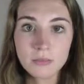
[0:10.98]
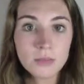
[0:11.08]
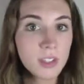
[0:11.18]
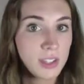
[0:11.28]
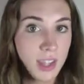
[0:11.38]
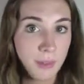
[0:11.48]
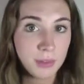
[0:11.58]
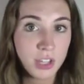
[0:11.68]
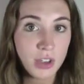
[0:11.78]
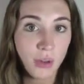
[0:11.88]
Step
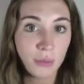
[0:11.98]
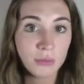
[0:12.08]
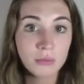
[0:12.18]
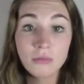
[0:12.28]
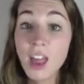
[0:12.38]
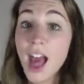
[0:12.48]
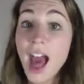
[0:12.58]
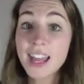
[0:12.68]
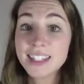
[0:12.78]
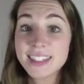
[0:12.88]
2.
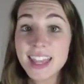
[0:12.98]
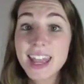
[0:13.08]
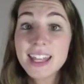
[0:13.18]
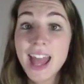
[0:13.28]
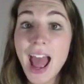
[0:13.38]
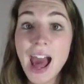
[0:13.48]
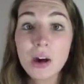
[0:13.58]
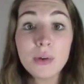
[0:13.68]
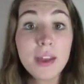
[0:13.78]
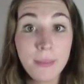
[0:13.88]
I state
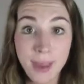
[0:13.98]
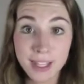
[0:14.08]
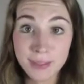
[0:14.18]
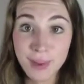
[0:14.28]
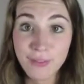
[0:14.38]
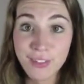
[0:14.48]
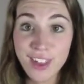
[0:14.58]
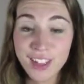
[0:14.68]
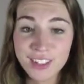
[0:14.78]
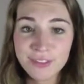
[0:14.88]
how it makes me
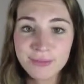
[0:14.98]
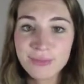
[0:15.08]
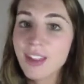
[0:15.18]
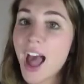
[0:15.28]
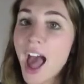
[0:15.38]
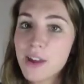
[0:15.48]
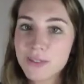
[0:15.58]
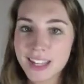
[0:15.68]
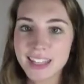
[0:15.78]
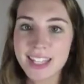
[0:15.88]
feel. I
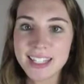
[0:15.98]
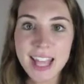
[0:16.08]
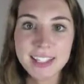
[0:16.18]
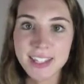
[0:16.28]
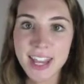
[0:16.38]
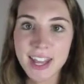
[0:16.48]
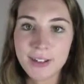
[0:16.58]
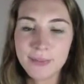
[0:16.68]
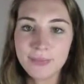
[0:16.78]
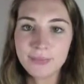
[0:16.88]
rate the intensity.
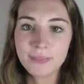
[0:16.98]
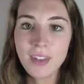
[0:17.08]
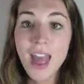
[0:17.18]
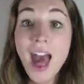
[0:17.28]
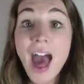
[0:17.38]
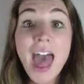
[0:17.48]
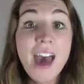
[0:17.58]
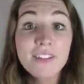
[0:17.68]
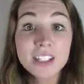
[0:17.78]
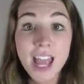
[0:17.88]
I
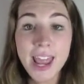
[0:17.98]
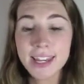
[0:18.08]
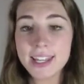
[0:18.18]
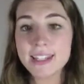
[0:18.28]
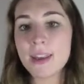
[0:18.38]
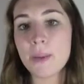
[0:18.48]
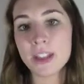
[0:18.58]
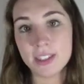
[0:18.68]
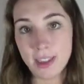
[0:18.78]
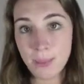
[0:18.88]
have a tightness in my
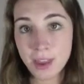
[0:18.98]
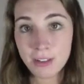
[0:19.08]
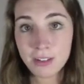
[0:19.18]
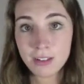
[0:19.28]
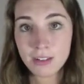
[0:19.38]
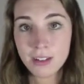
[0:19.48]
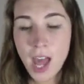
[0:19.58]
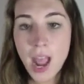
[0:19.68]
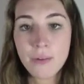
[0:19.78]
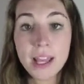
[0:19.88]
stomach.
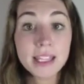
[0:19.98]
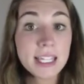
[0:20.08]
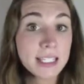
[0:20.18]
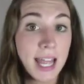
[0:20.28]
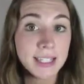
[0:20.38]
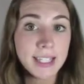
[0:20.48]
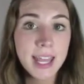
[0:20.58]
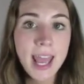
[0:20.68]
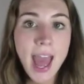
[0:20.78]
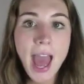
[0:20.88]
I rate the
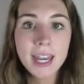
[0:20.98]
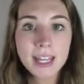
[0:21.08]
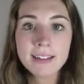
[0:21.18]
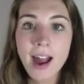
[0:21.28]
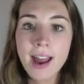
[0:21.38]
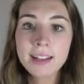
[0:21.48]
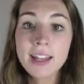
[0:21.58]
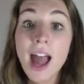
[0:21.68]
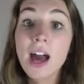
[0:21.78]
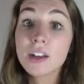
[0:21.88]
intensity at a 9
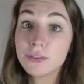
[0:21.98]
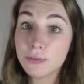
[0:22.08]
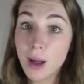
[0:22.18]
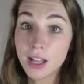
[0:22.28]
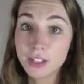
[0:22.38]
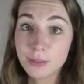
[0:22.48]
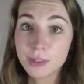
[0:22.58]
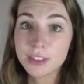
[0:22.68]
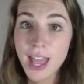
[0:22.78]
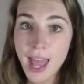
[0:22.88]
out of possible
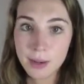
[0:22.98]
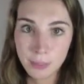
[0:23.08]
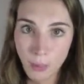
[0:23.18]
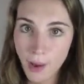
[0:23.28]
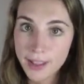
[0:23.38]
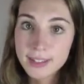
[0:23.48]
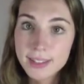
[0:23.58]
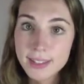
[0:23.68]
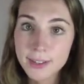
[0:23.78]
10 points.